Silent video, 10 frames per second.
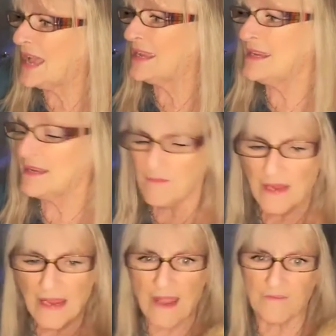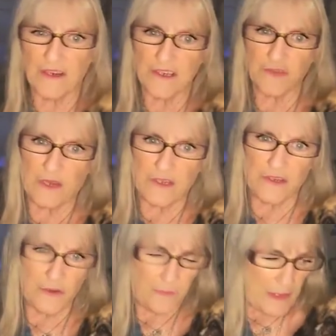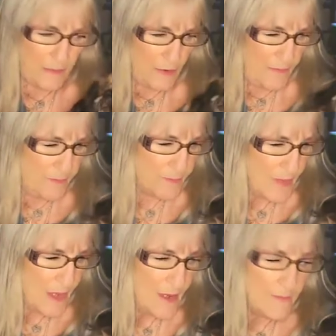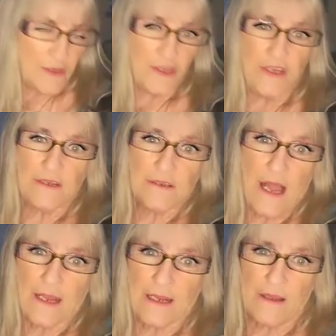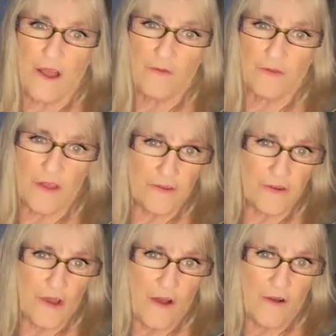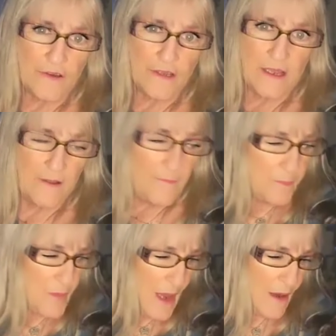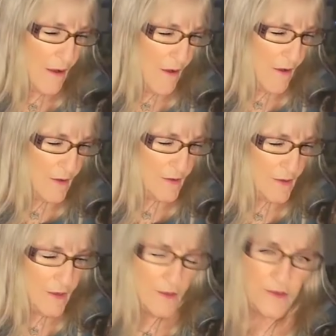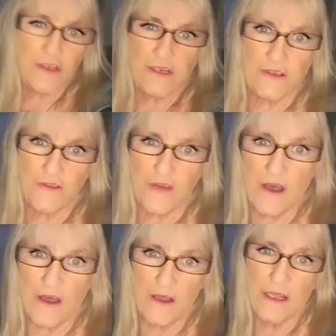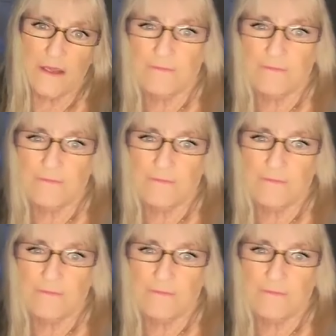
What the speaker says: Hyena may act very sweet to you people, but she does not get along with other dogs at all. She's a thug.